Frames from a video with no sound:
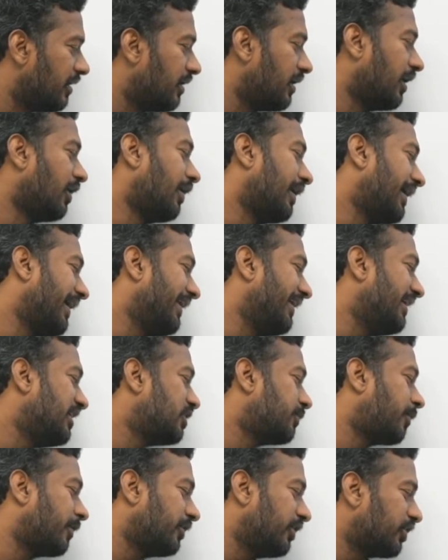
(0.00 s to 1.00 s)
Now again,
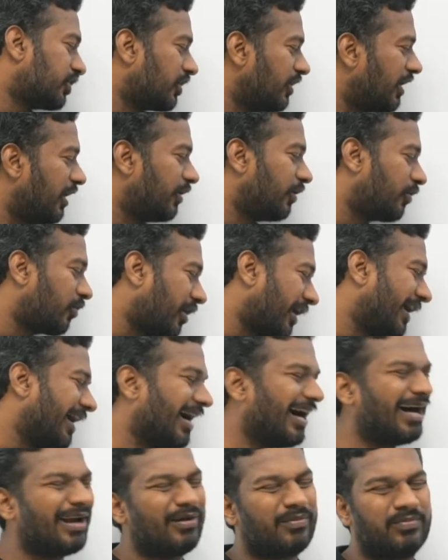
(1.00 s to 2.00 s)
each position you have to try
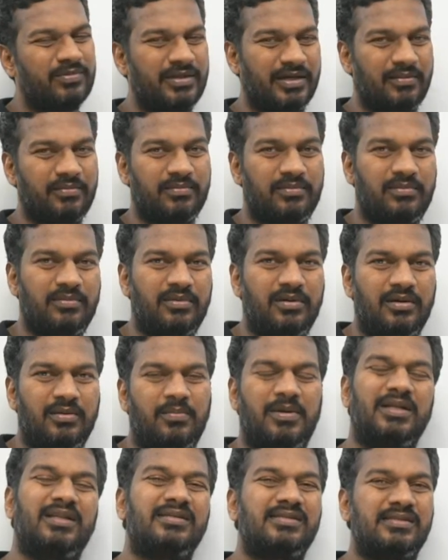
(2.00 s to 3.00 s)
all of them.
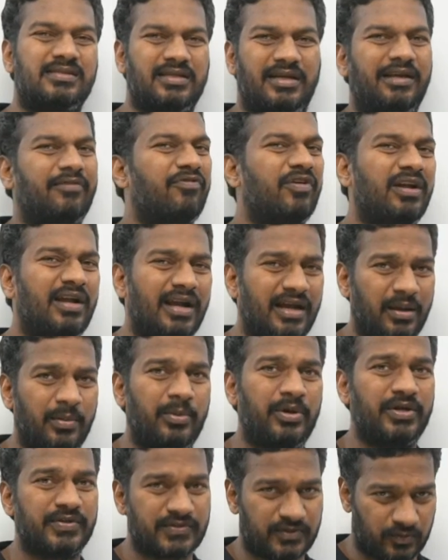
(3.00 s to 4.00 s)
But this is definitely
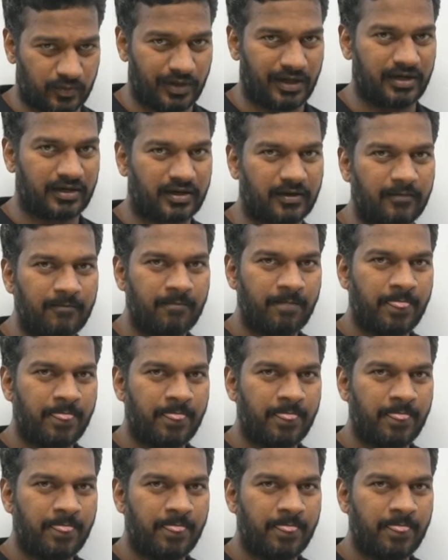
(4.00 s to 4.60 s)
laborious work.